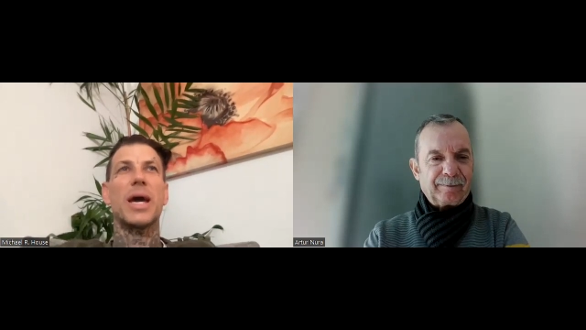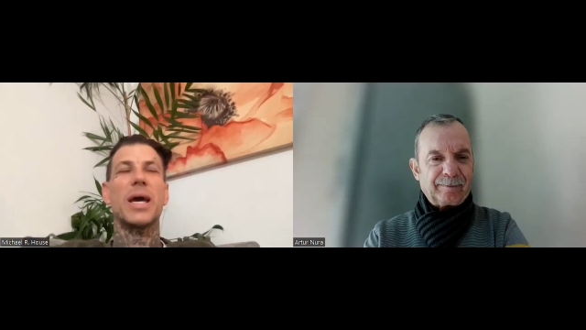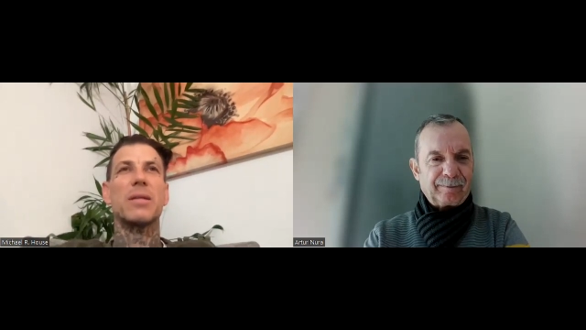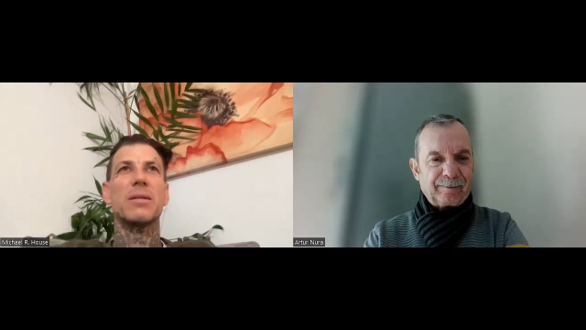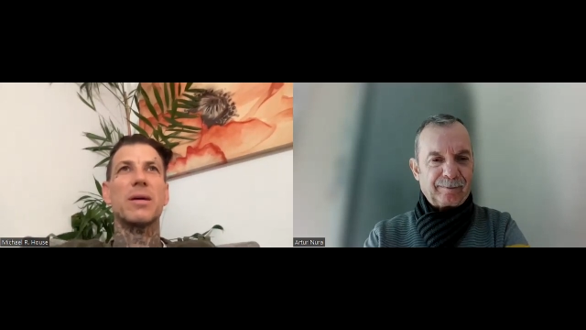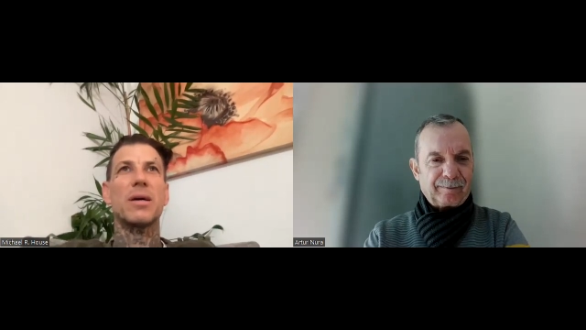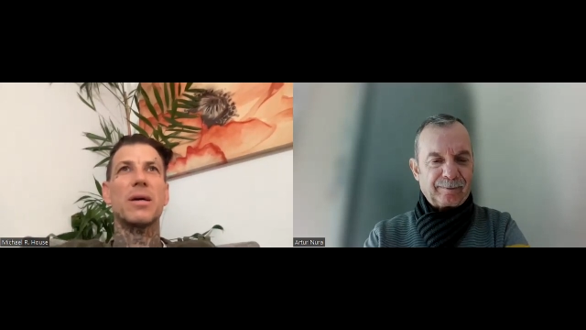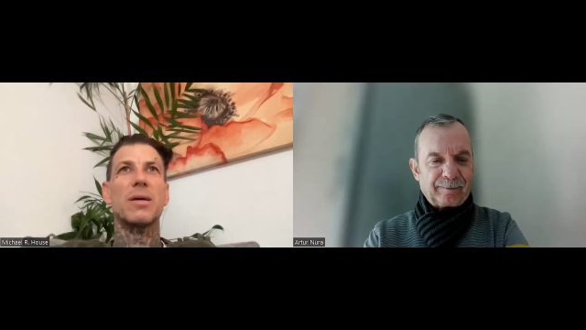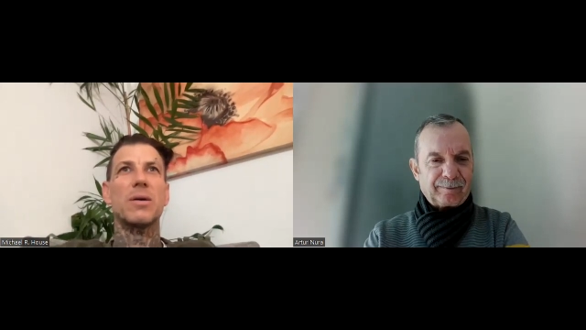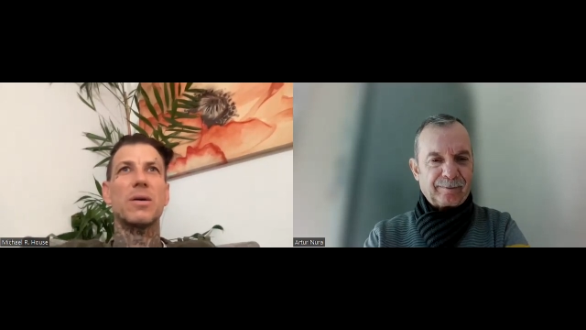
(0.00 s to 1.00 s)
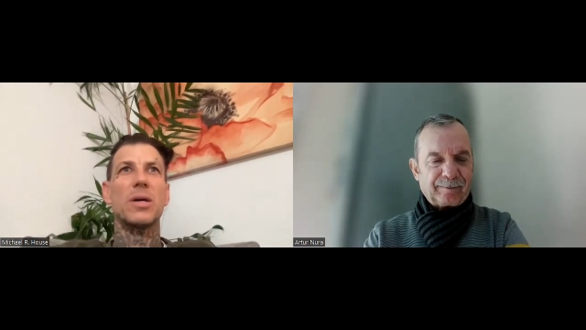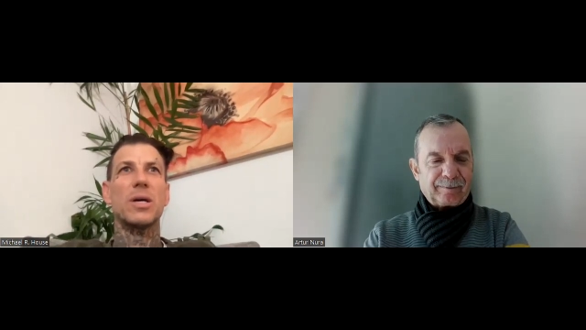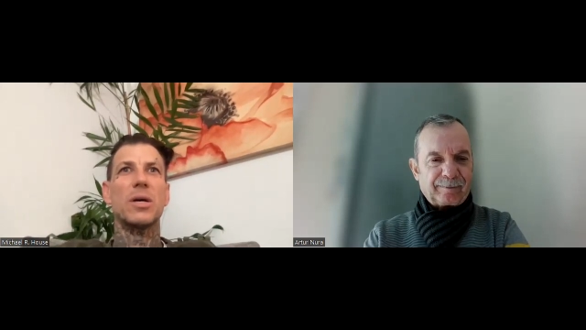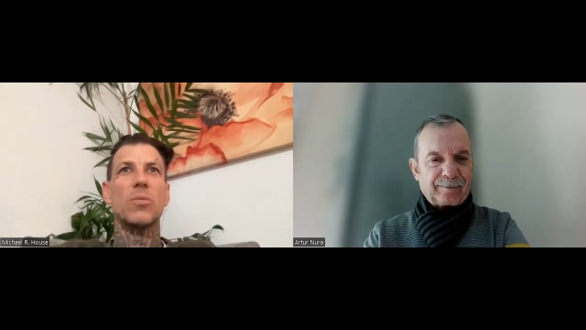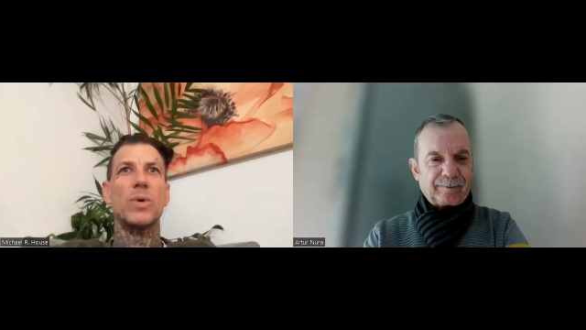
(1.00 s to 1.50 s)
Speaker 1: and uh,
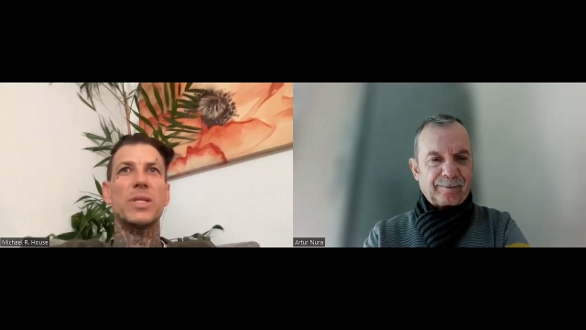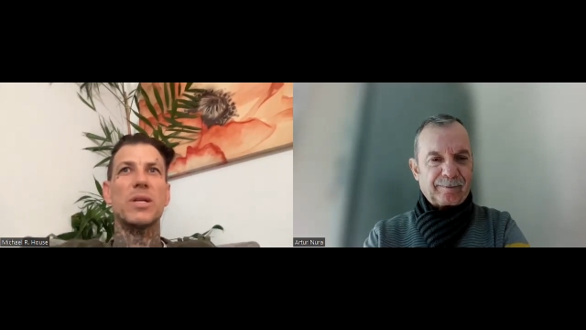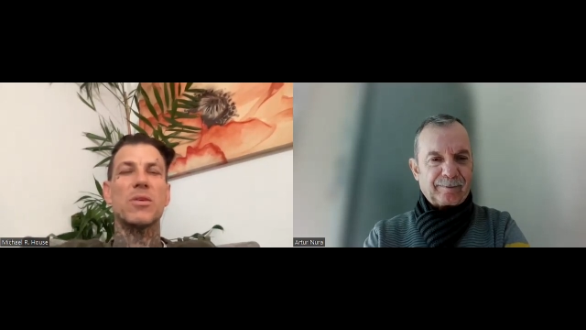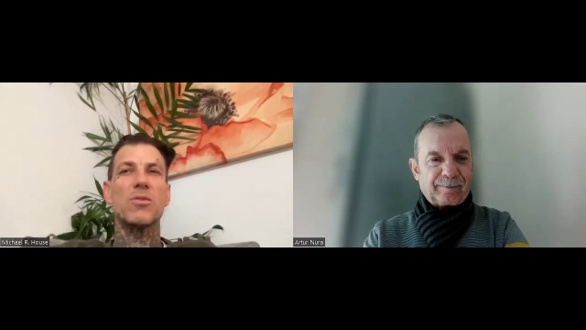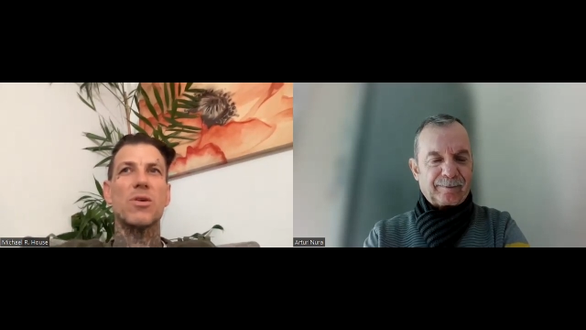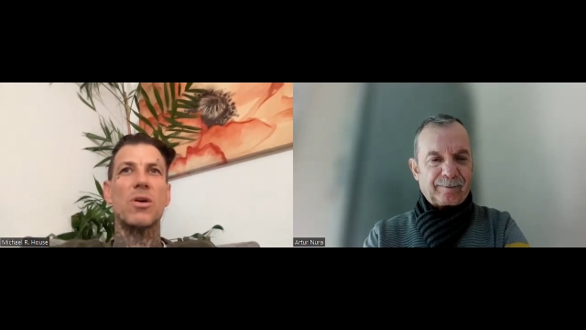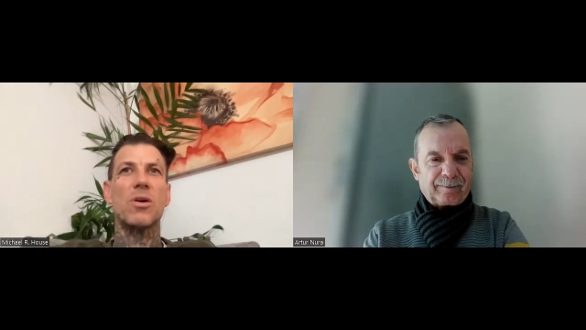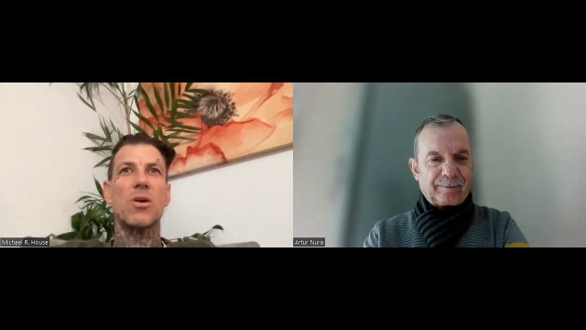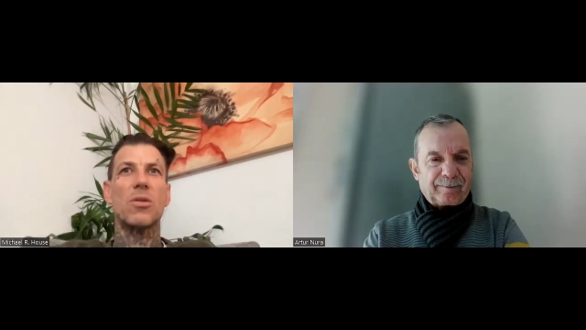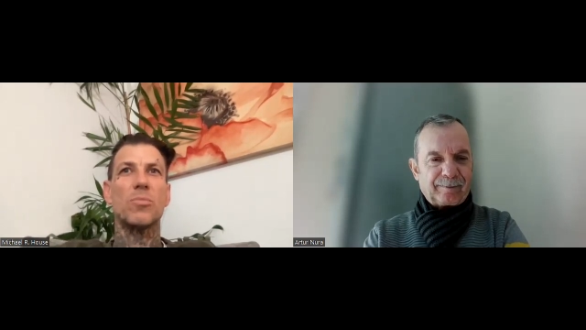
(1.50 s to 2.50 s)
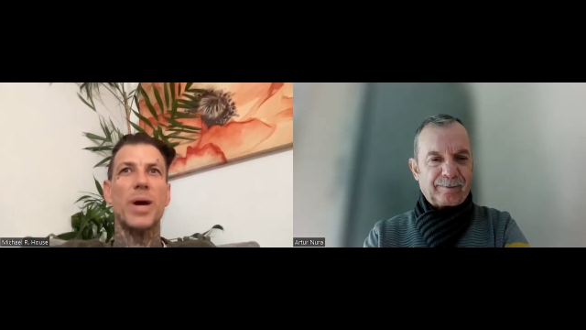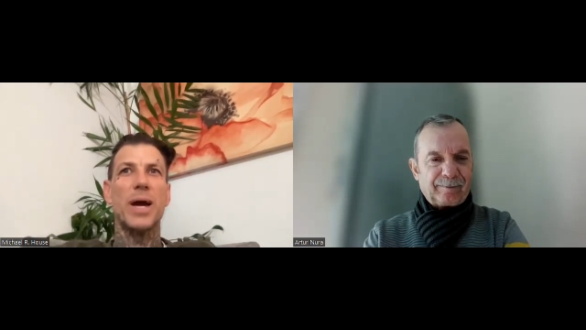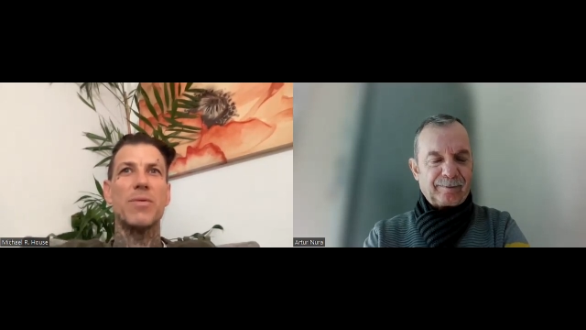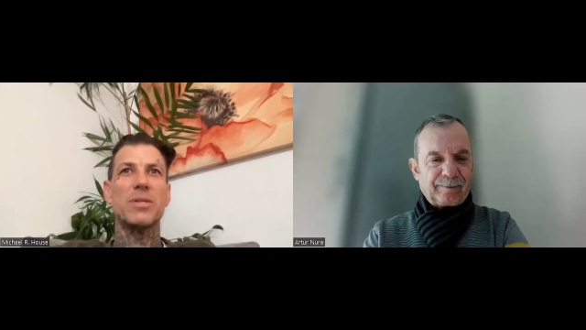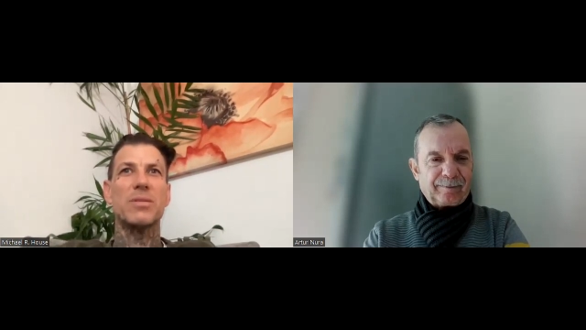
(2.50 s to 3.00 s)
we did a song called
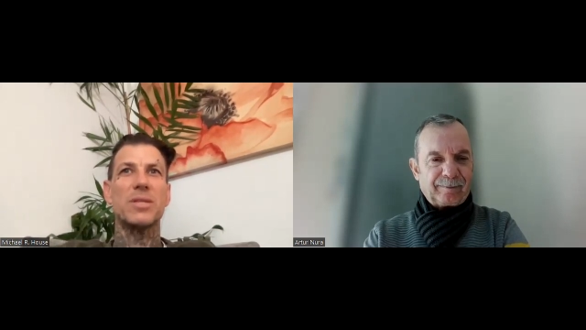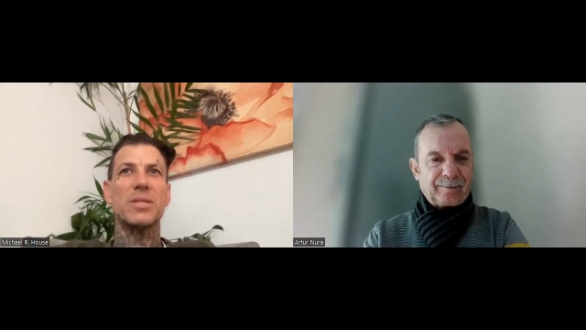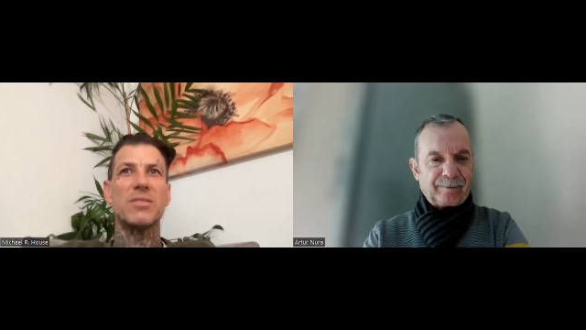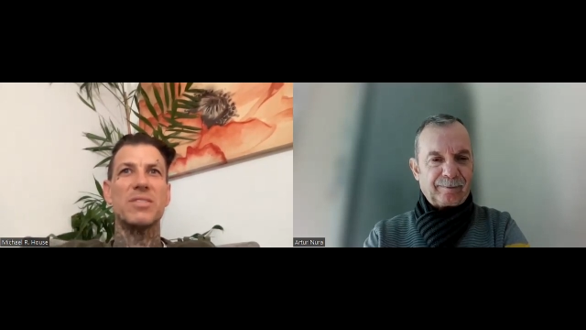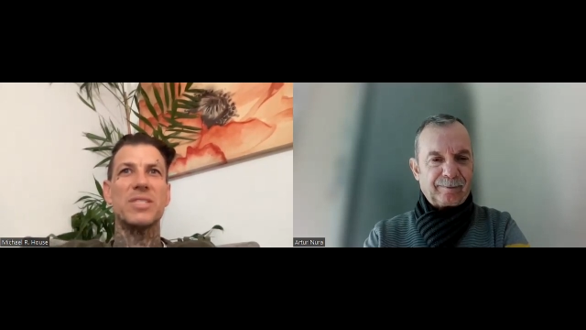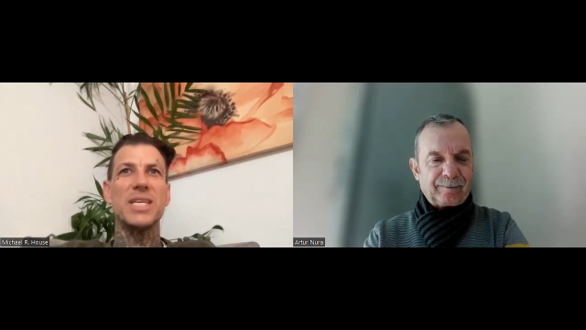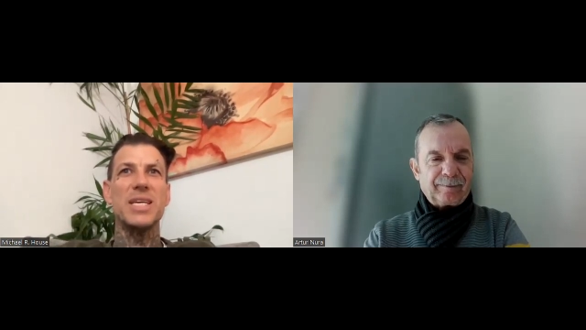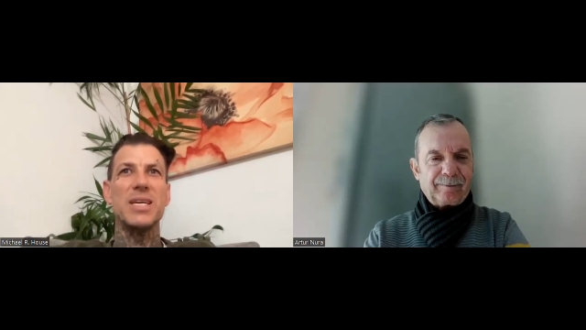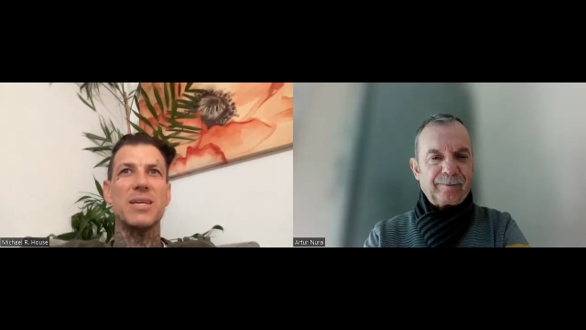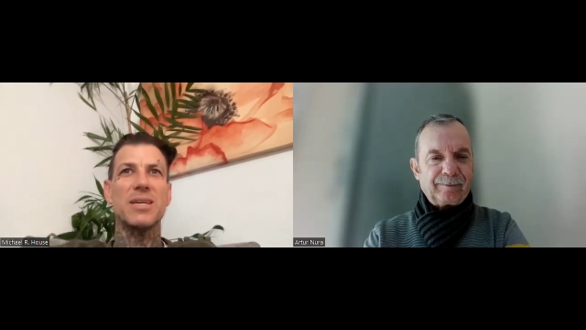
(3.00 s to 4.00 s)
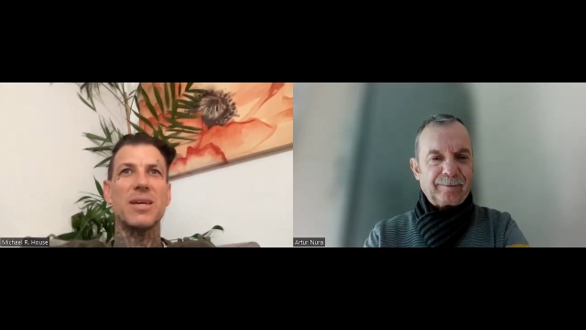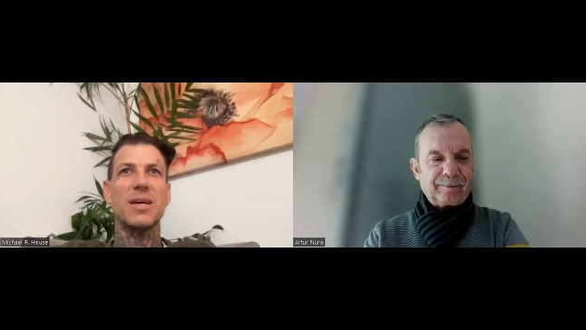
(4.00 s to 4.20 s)
"Pirates in the Sea."